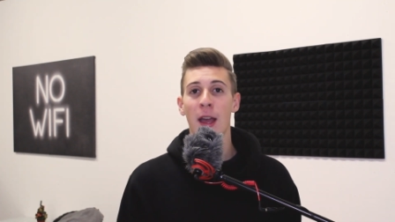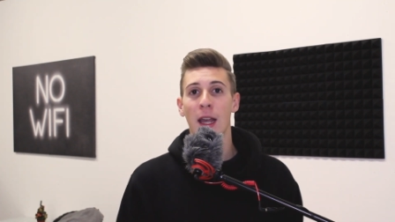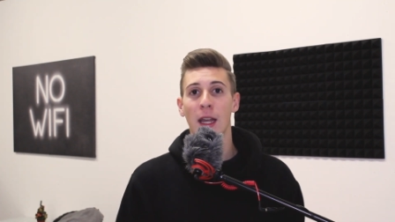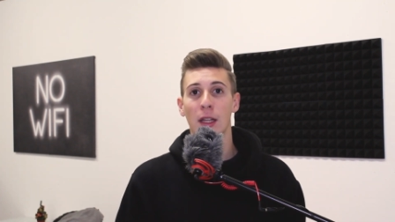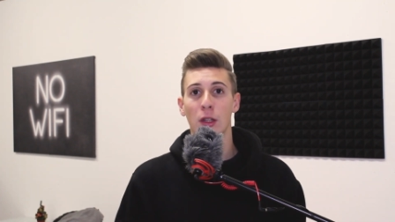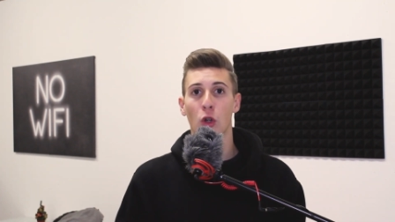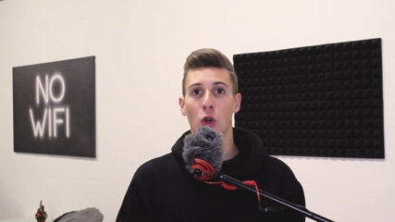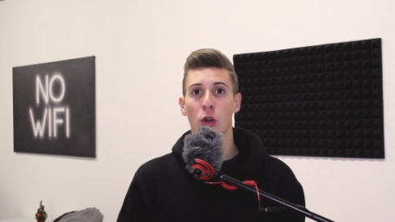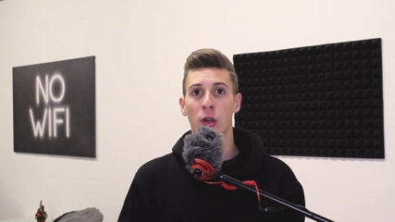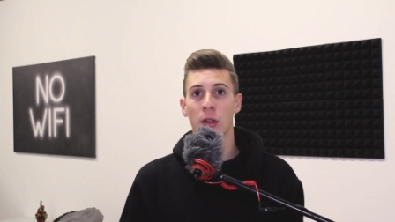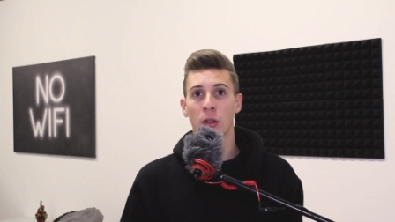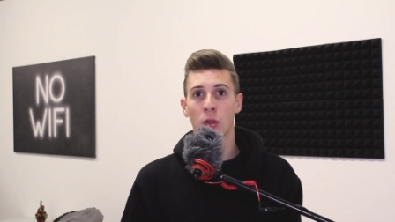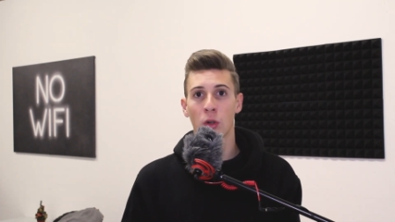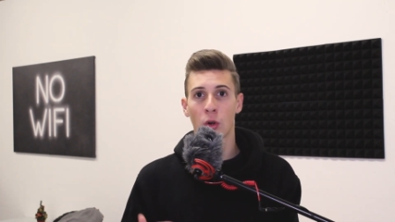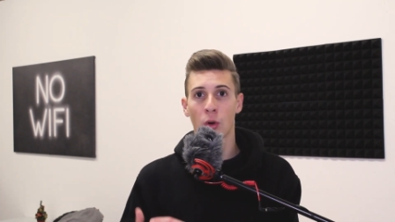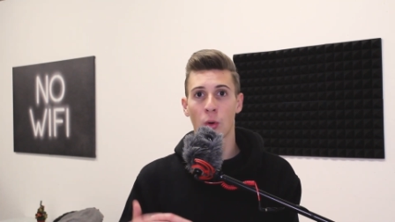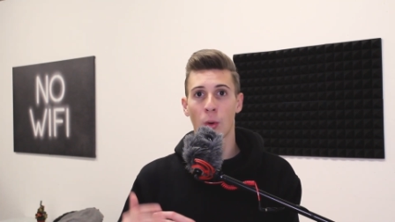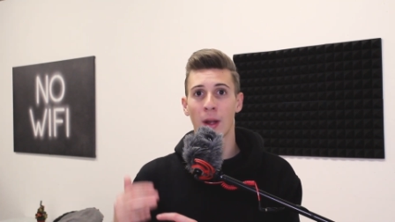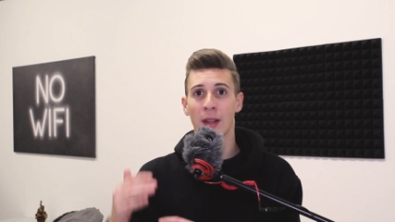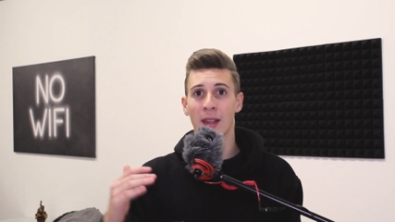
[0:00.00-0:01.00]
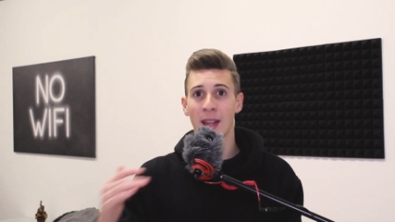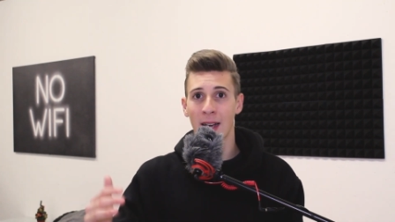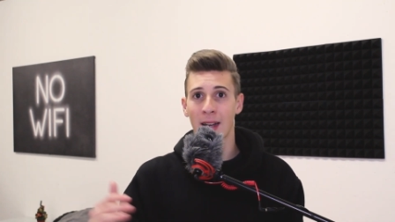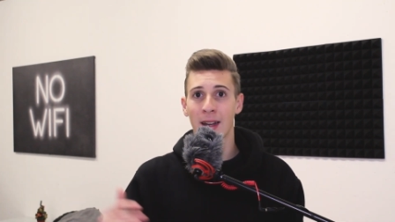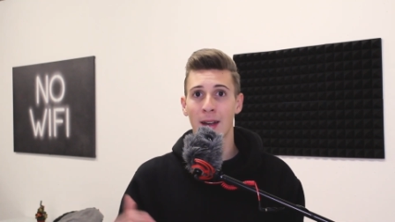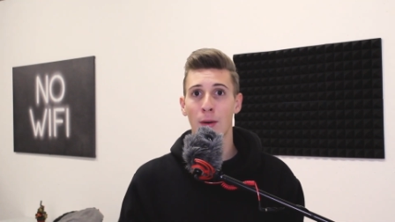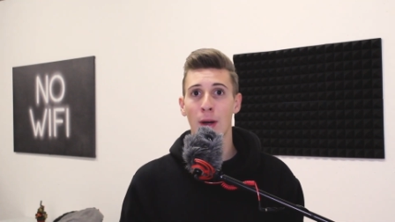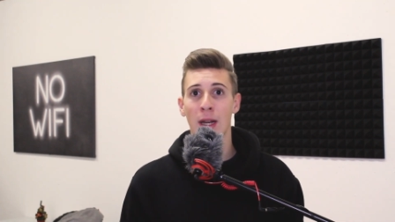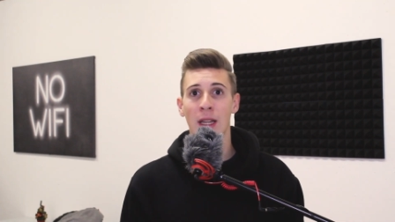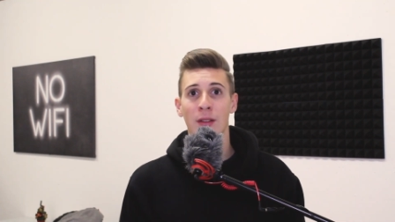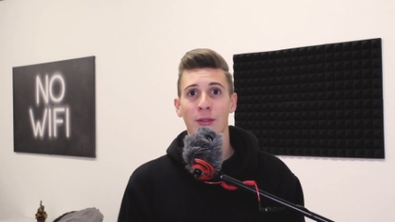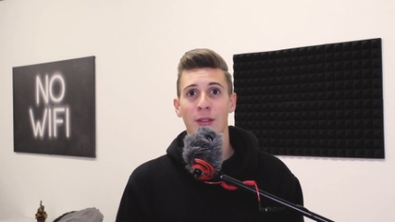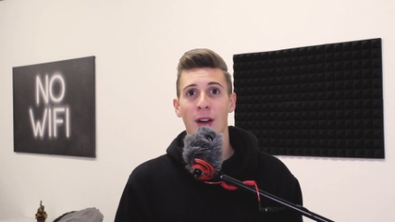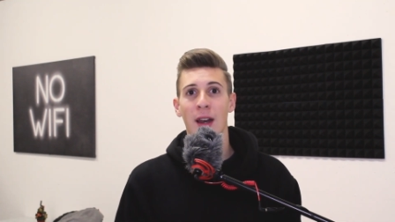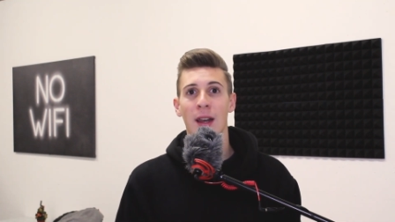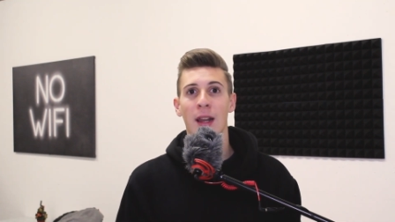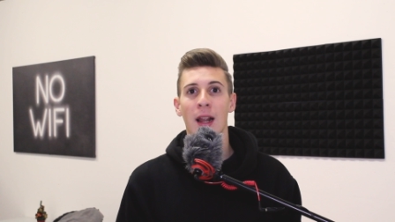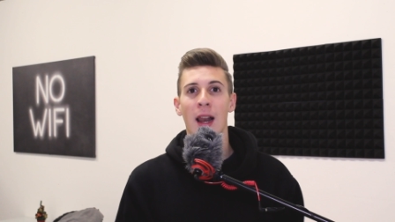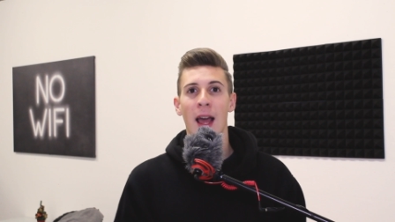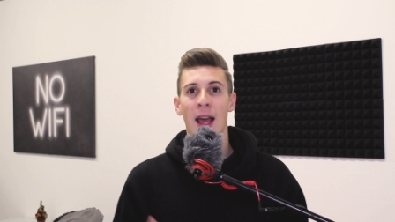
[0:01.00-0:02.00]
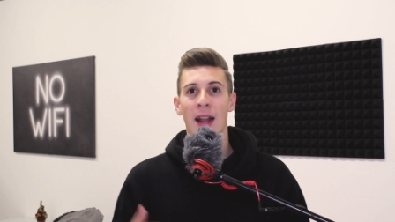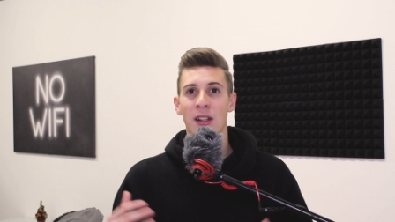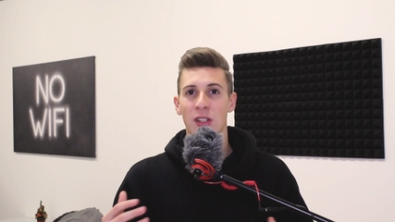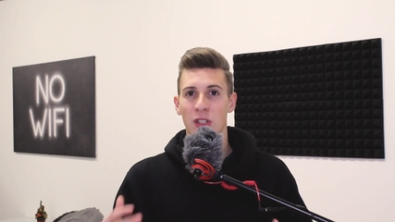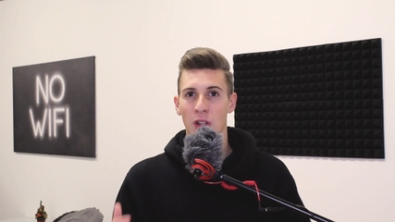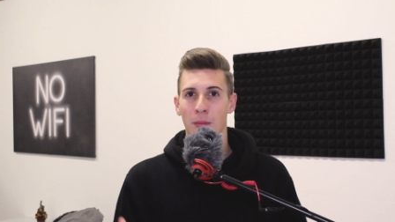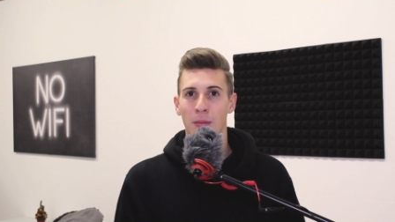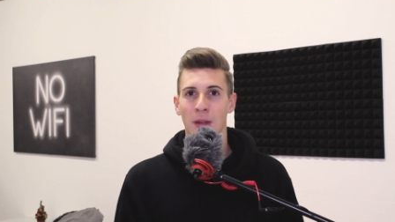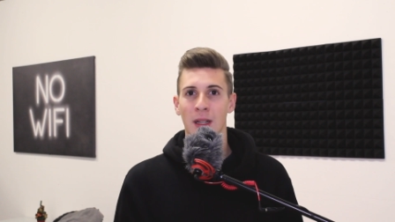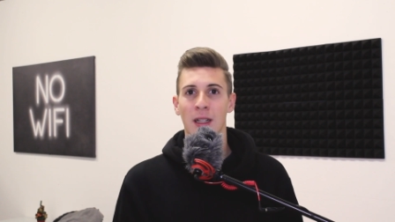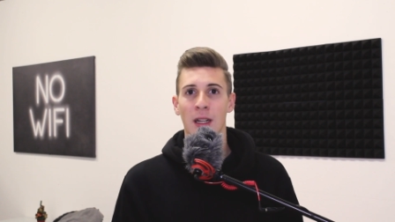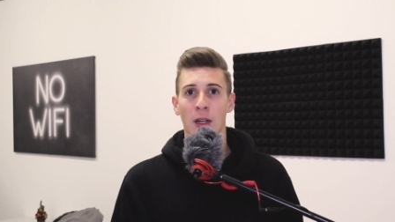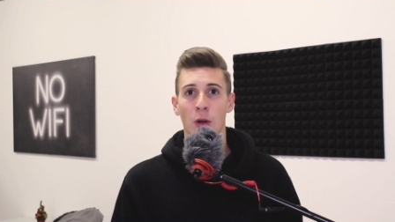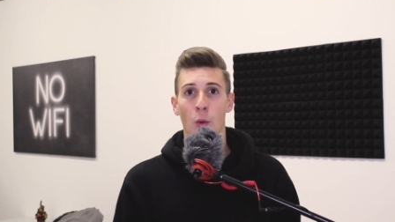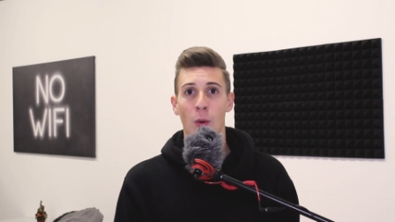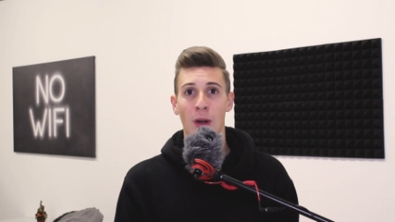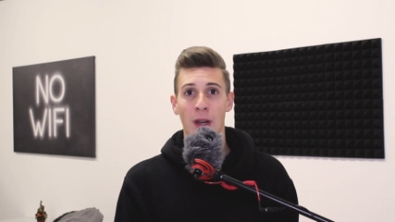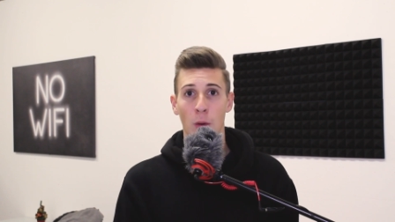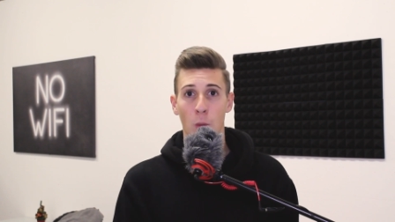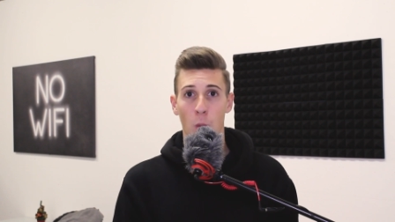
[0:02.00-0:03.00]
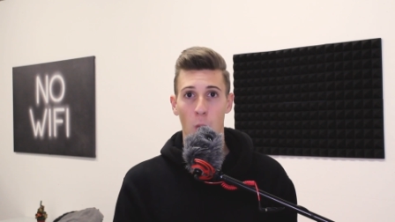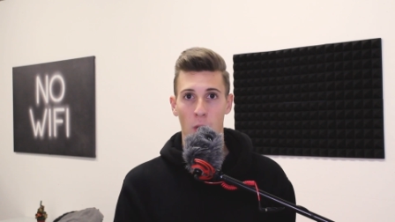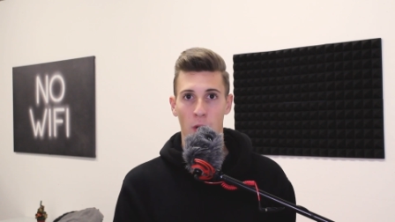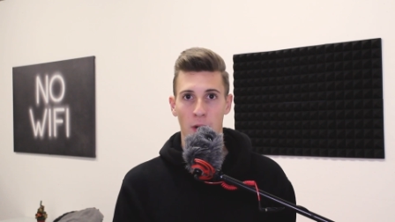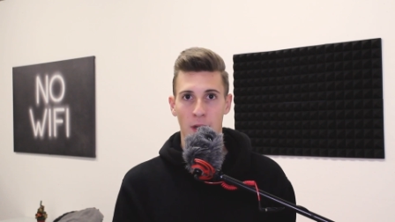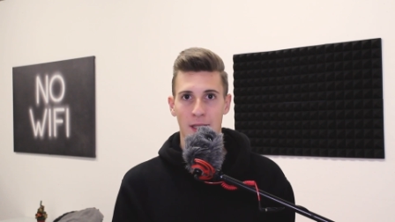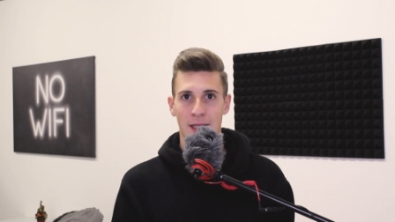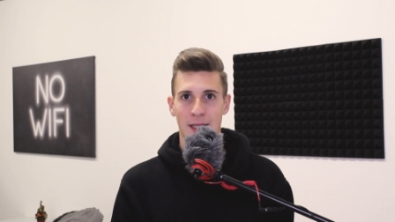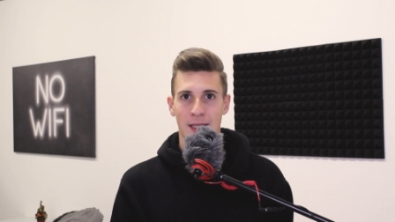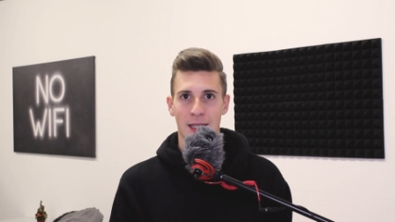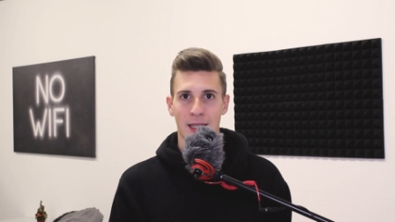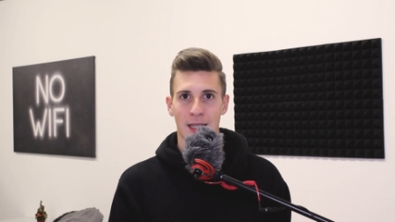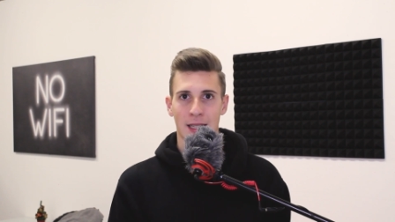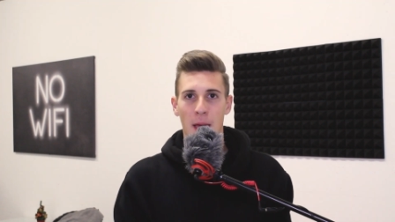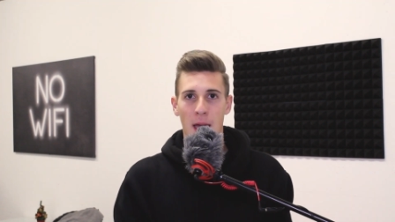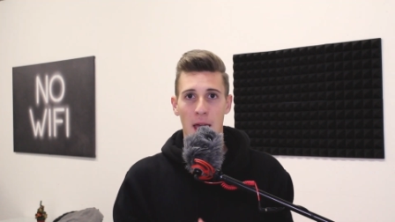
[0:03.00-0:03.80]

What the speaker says: in order to create a great funnel and something that really works.